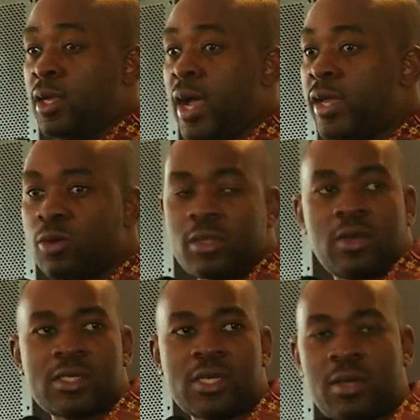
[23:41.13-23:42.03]
I know
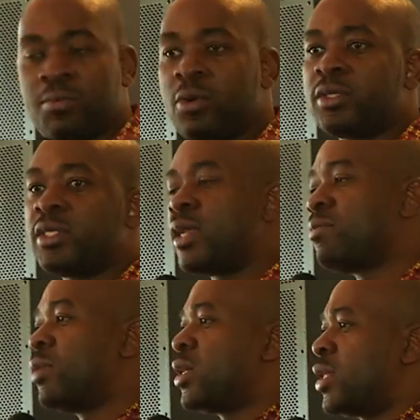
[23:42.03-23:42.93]
there was a report
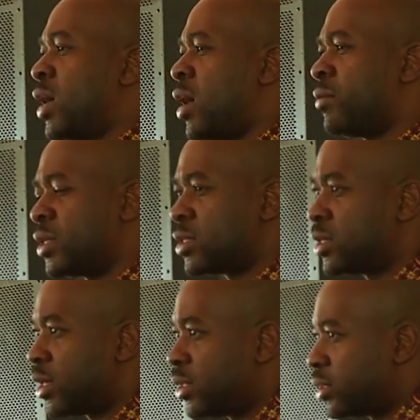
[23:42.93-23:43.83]
done by the Amnesty
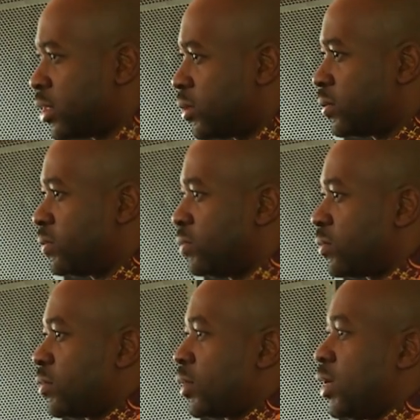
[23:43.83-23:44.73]
International,
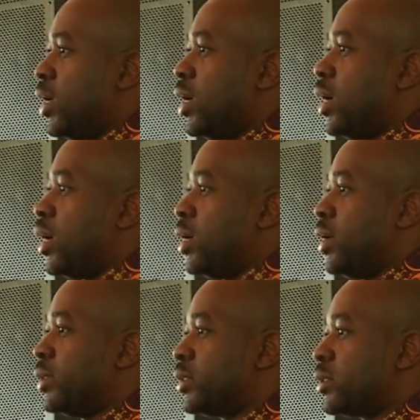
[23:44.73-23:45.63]

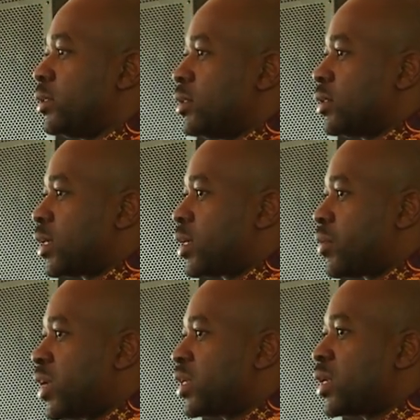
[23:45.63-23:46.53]
and the
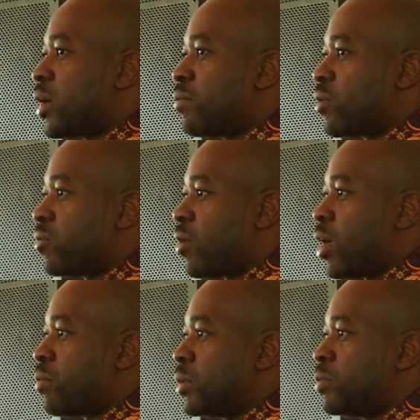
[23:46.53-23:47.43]
greater number of
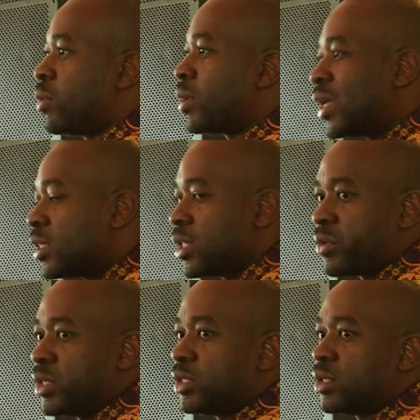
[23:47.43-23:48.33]
our people in the
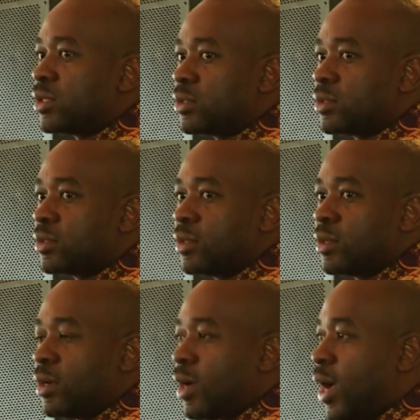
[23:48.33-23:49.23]
region
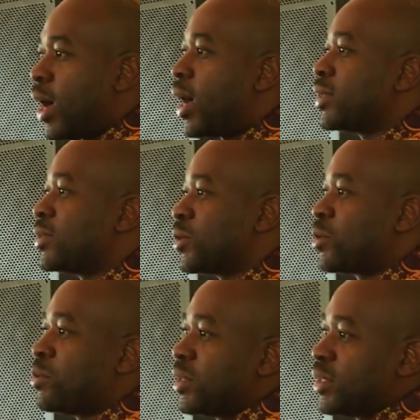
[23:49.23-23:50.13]
are
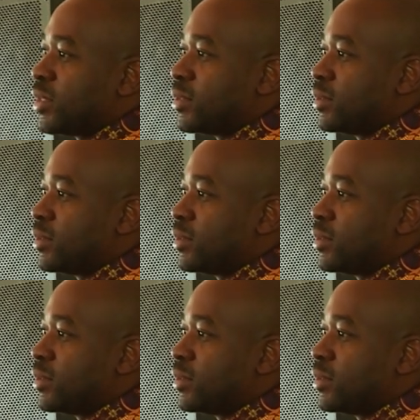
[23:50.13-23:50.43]
undocumented.